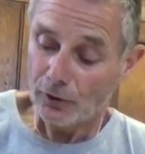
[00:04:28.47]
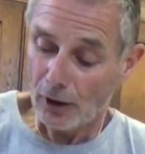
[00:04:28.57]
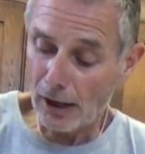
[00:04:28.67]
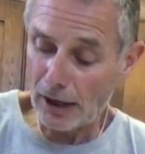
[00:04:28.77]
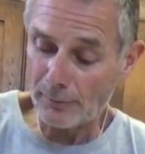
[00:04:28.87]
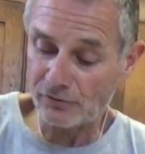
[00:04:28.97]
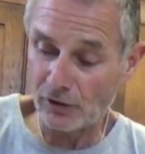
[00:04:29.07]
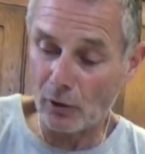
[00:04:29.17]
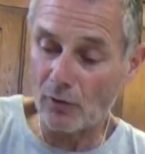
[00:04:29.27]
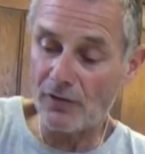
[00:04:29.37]

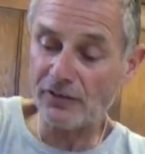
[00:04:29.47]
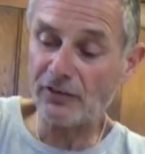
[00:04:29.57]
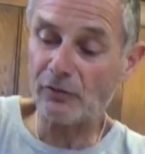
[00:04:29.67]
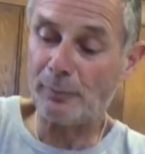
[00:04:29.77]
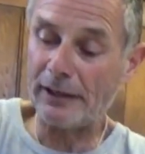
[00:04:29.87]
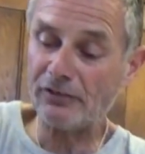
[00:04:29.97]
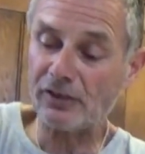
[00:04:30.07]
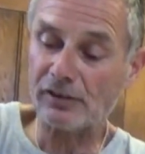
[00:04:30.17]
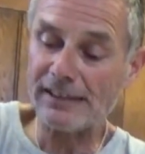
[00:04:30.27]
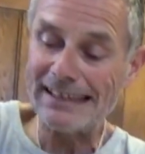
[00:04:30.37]
So this is
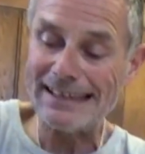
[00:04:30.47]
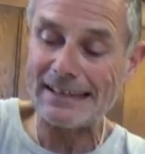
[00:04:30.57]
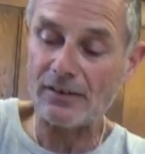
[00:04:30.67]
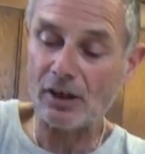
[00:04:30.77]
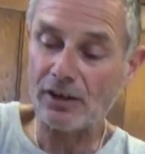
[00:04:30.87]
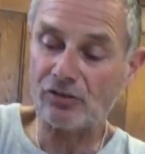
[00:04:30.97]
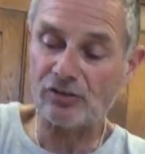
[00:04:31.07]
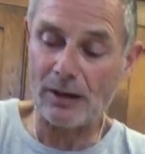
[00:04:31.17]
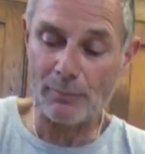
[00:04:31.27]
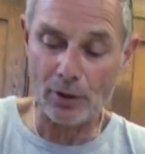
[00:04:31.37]
basically it
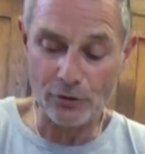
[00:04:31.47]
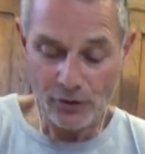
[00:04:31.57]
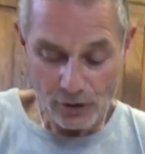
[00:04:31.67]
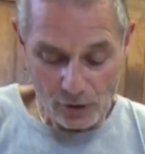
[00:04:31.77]
unassembled.